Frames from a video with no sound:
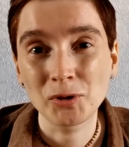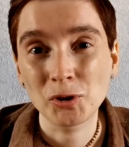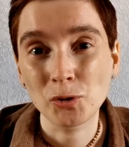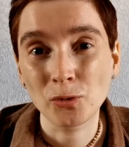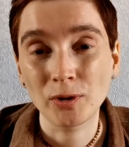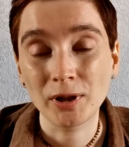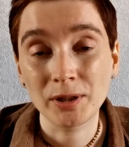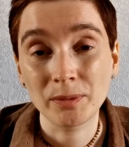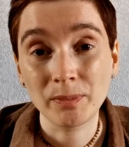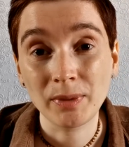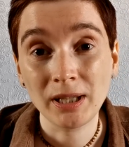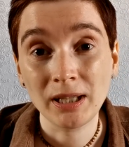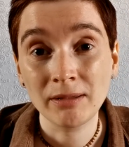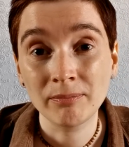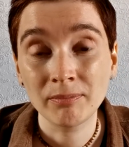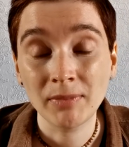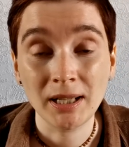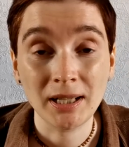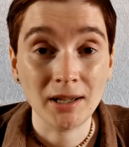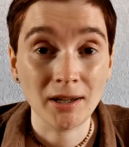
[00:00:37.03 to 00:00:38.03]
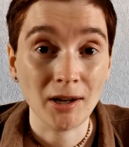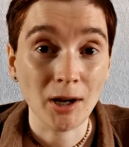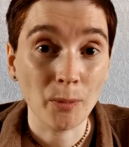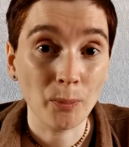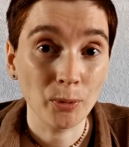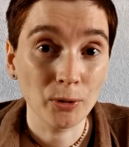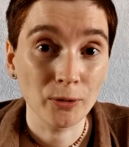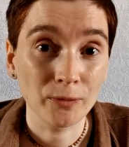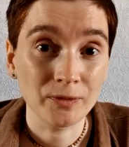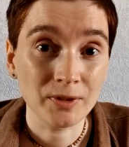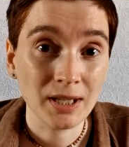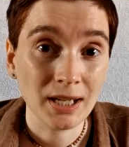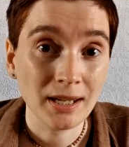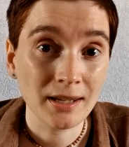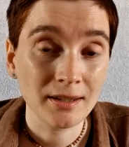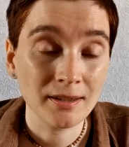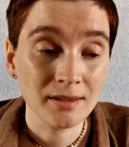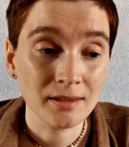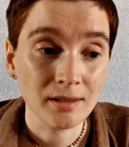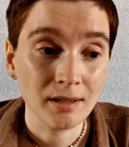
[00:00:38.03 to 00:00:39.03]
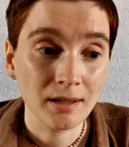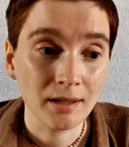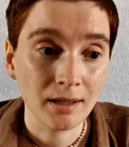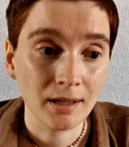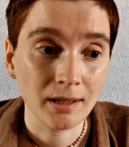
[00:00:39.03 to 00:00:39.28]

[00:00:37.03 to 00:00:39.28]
join me in a couple of days,